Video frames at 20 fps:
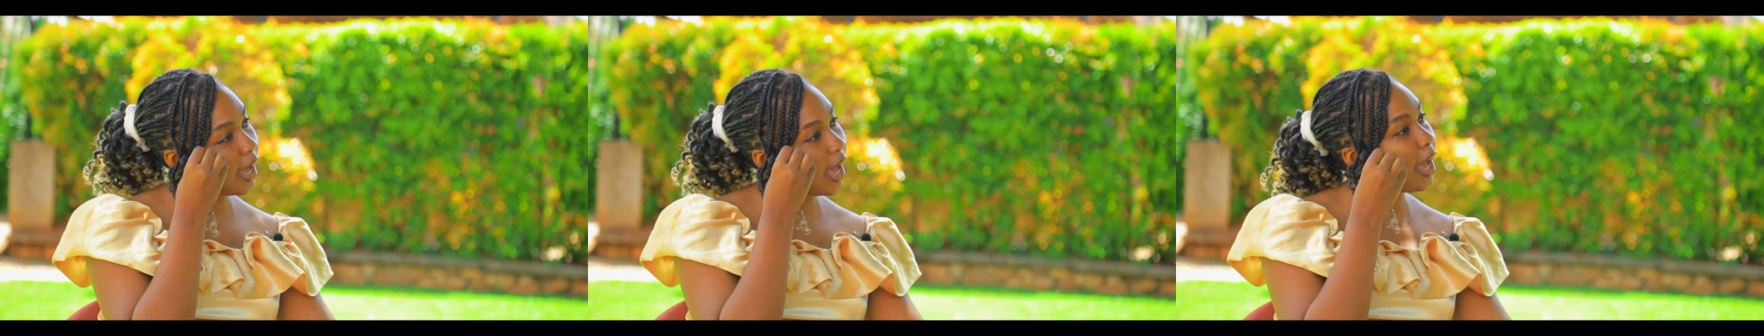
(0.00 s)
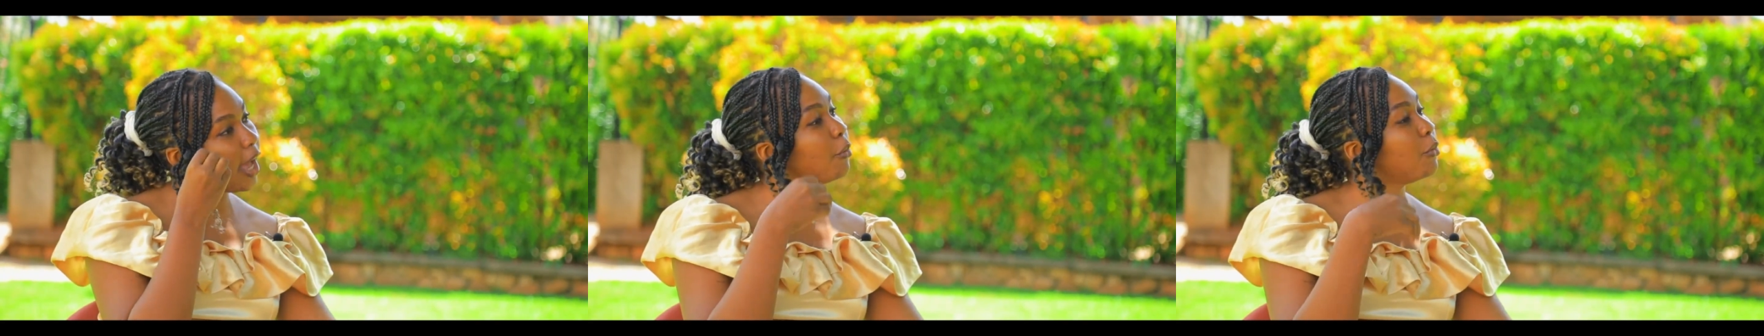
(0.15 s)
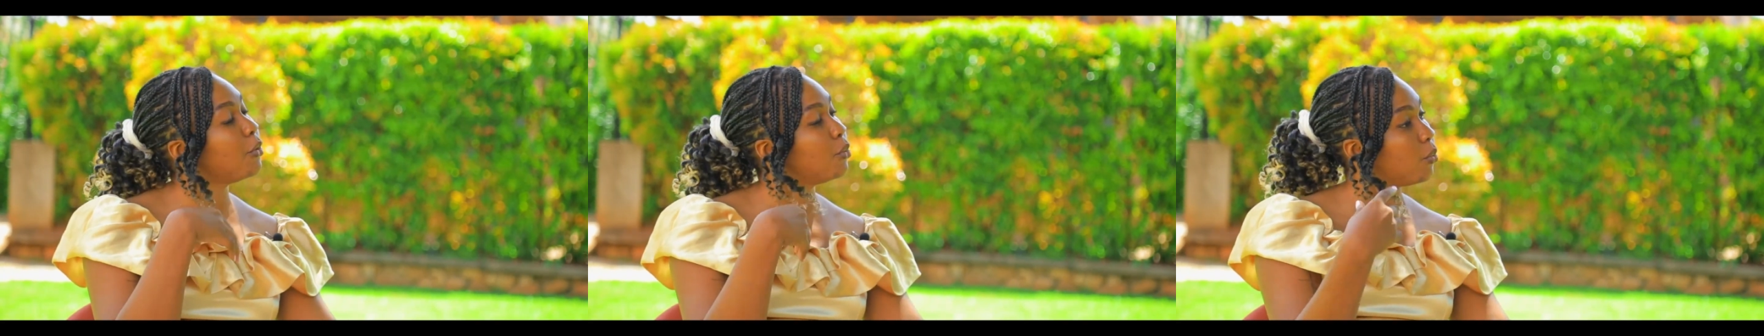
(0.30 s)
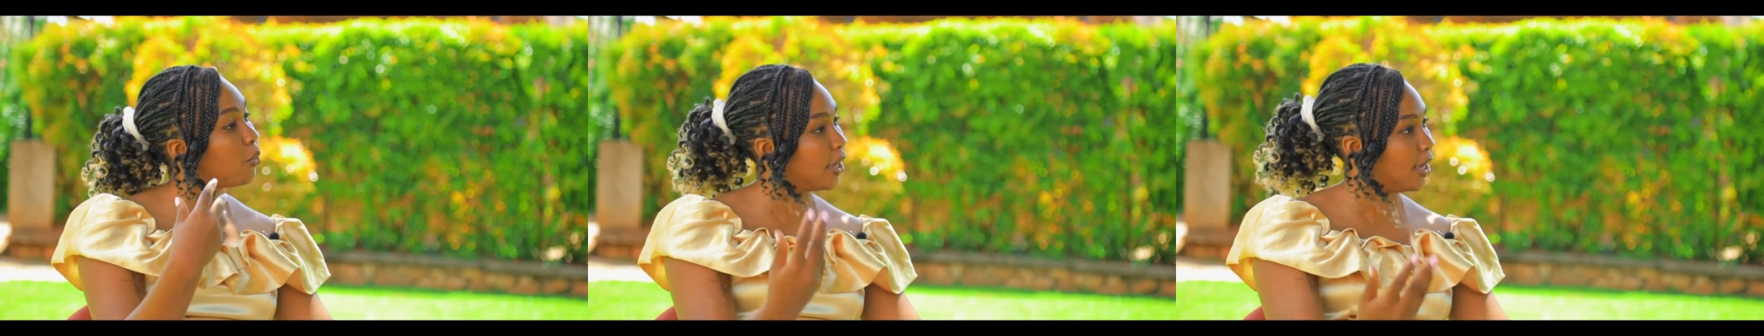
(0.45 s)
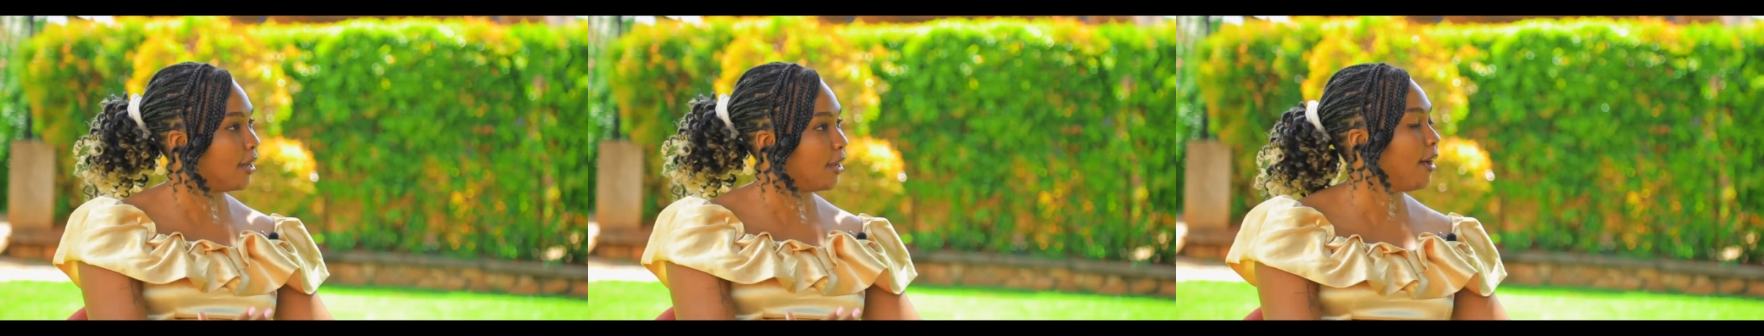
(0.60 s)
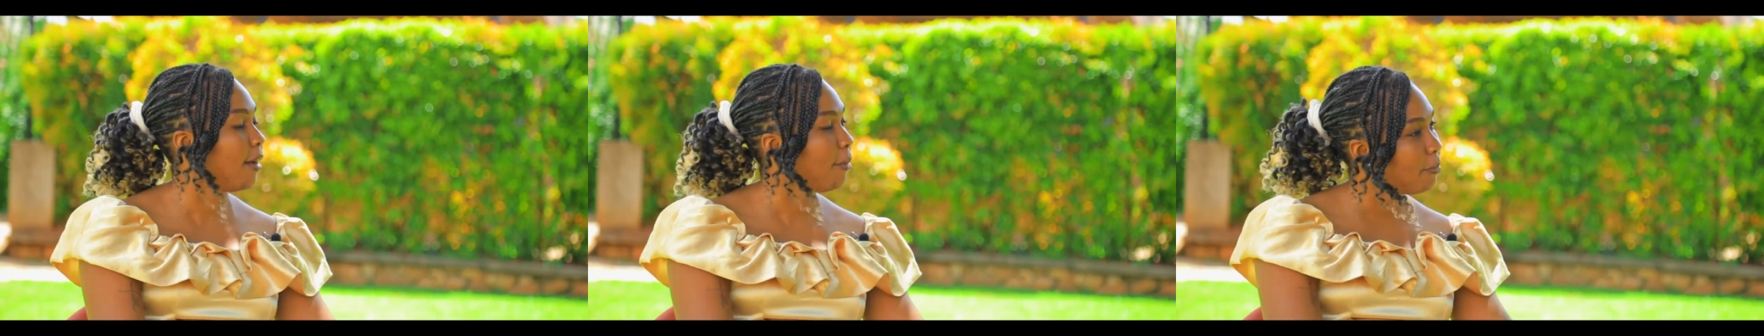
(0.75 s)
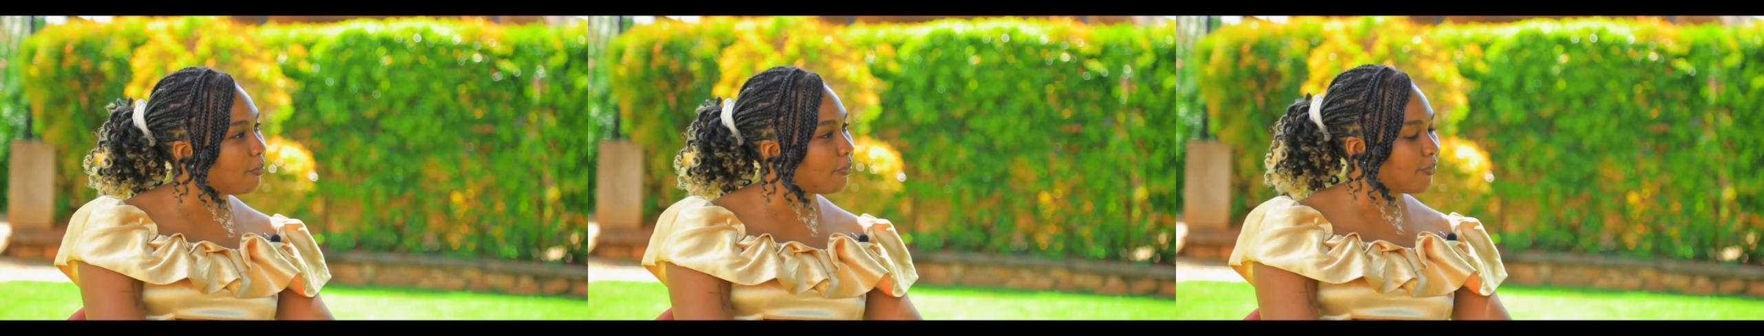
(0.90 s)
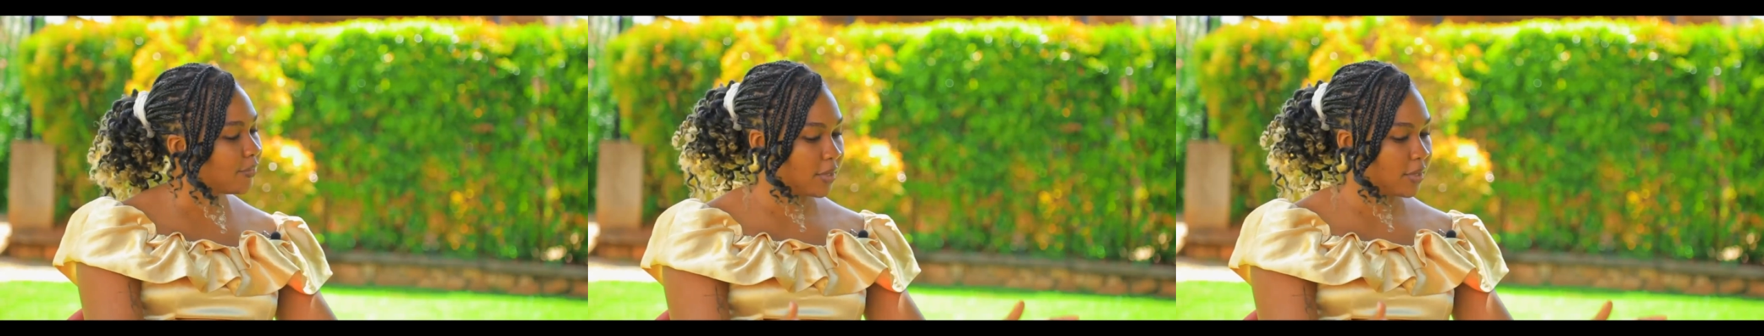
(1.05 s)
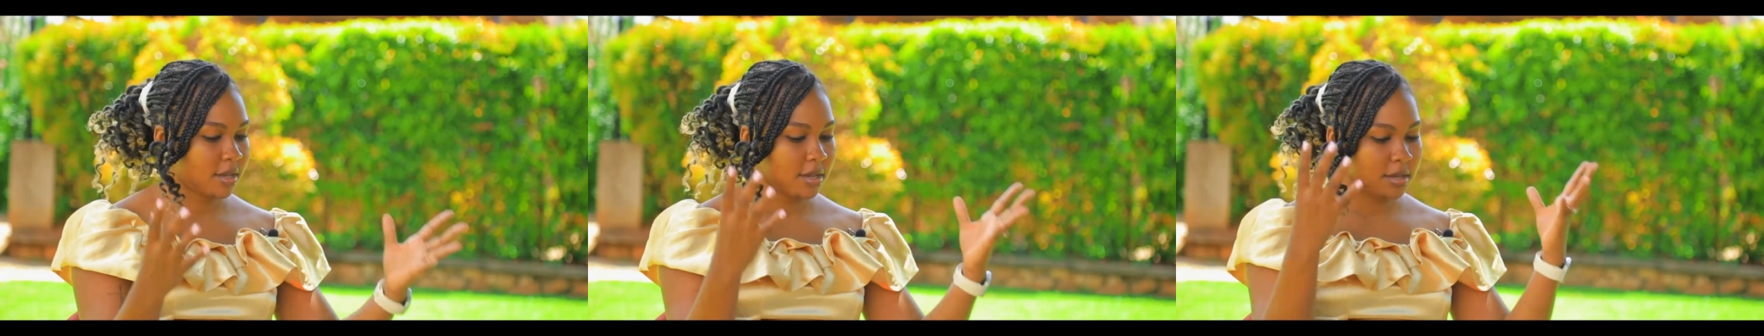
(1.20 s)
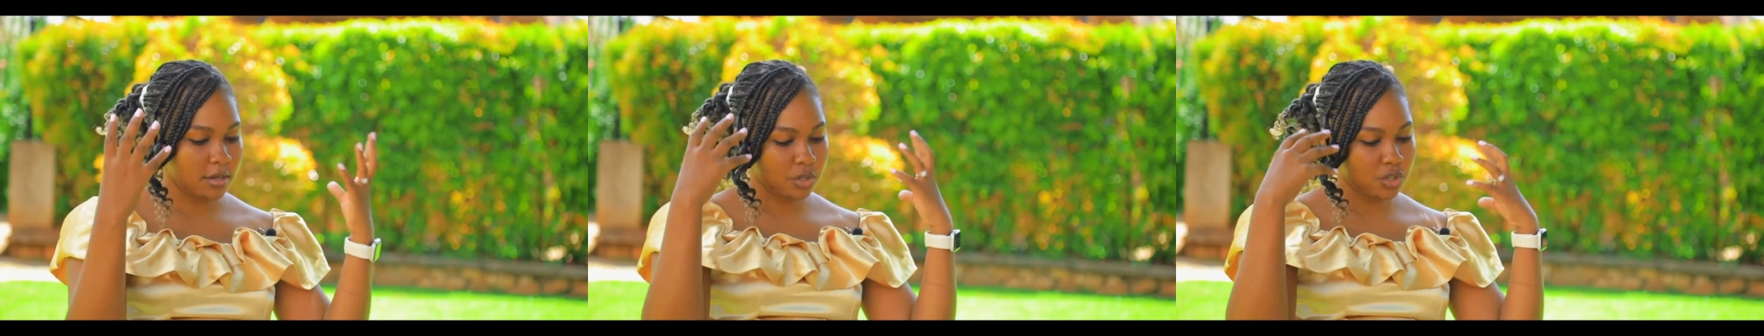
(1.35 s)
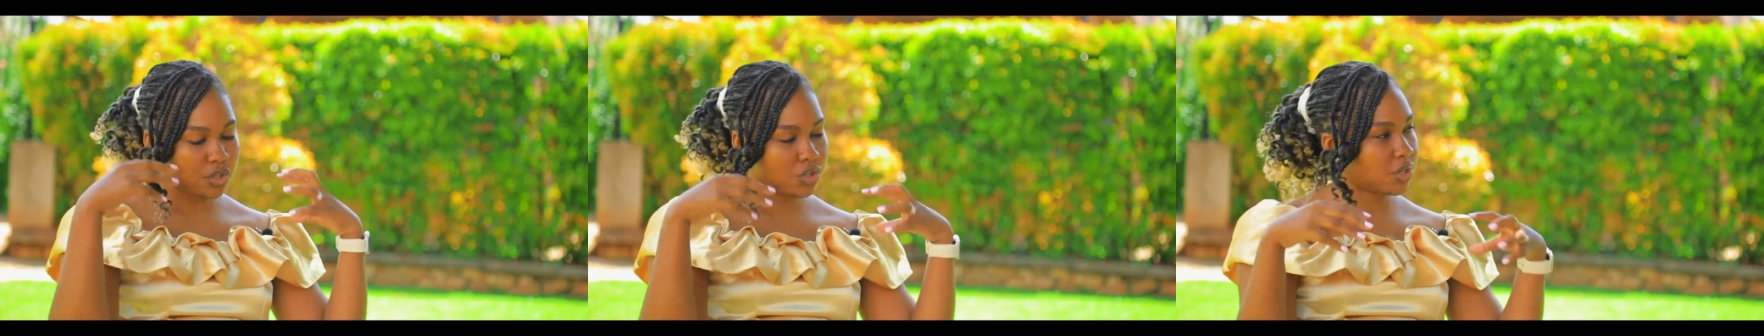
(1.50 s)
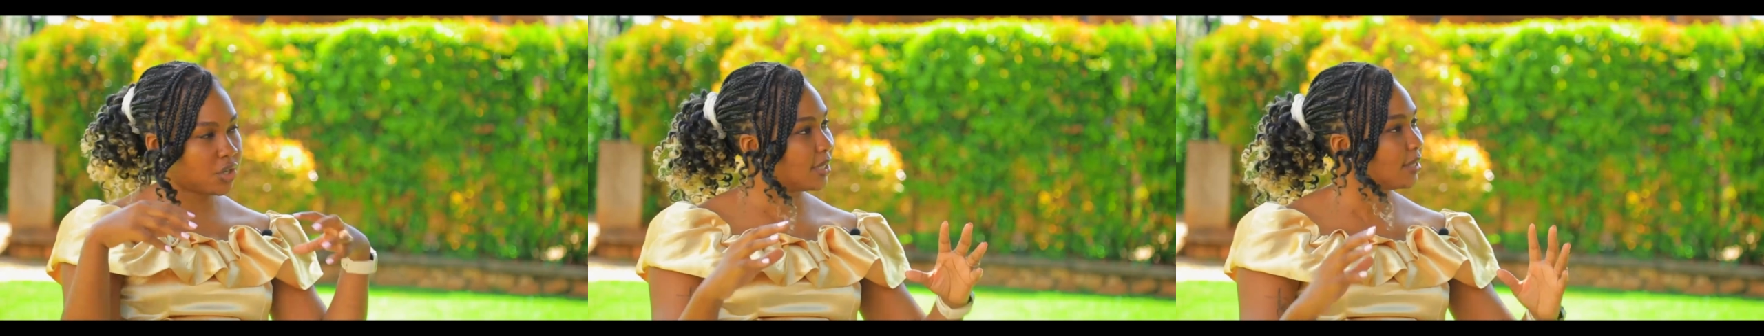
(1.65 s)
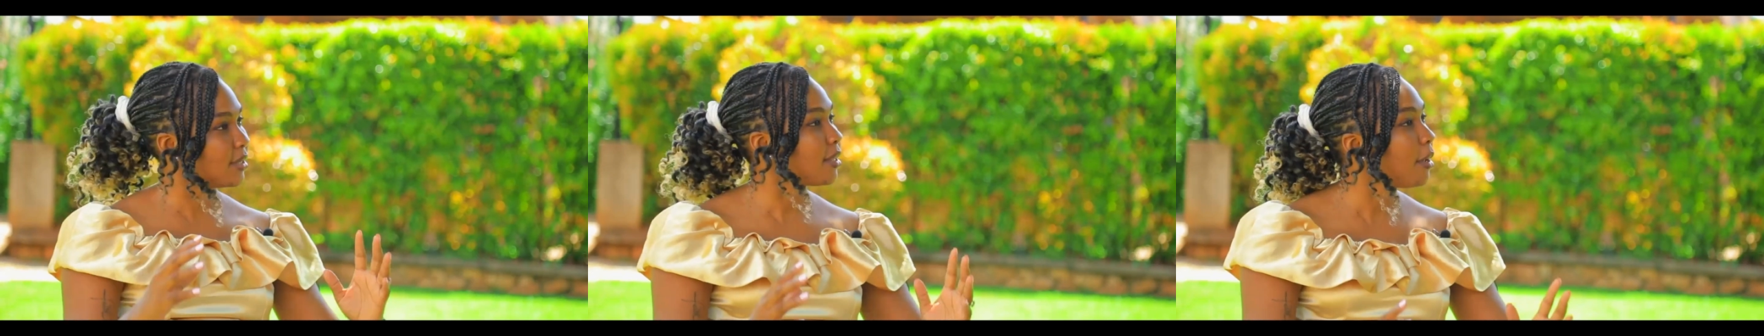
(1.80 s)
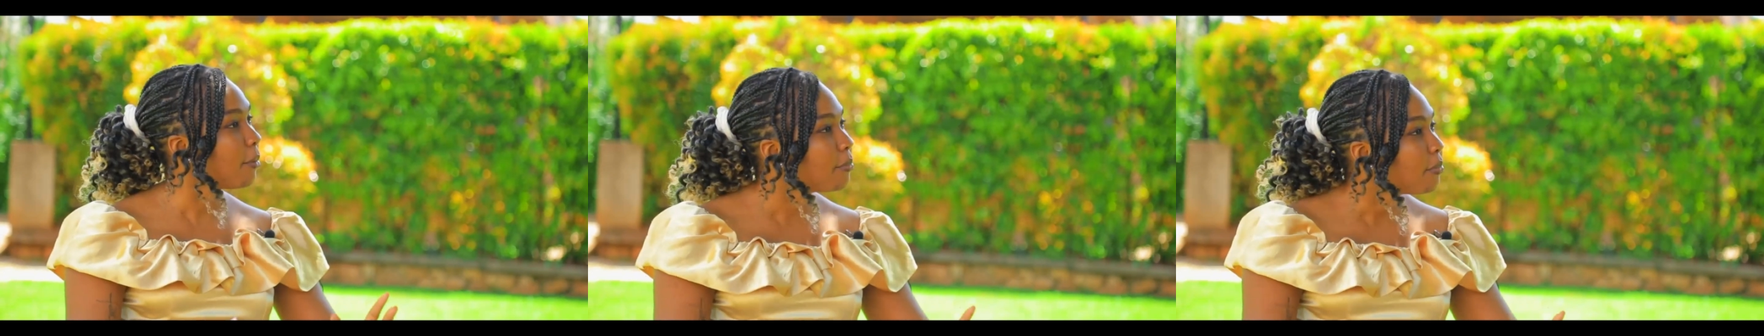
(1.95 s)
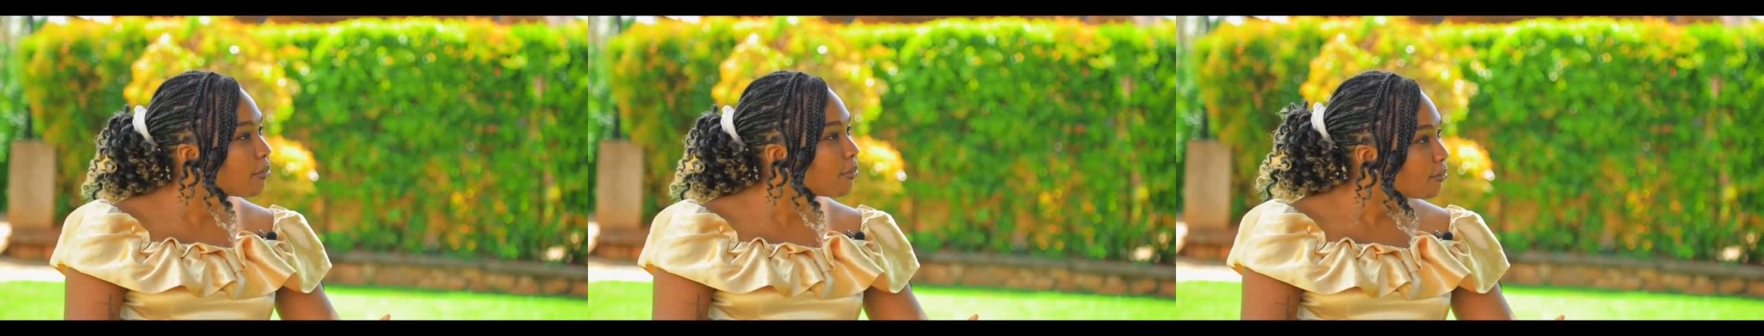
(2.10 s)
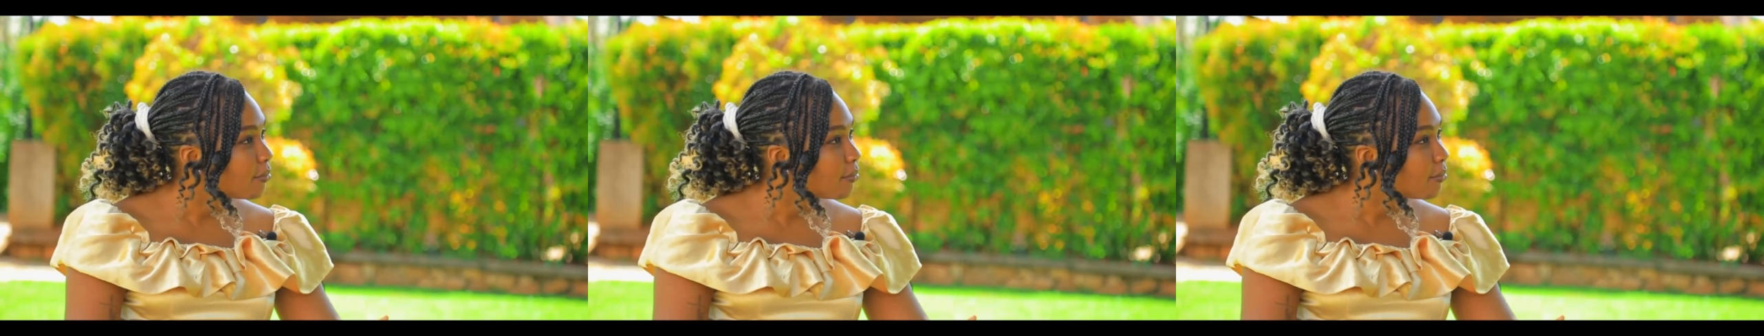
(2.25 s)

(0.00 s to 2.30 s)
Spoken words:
I would wake up, dress up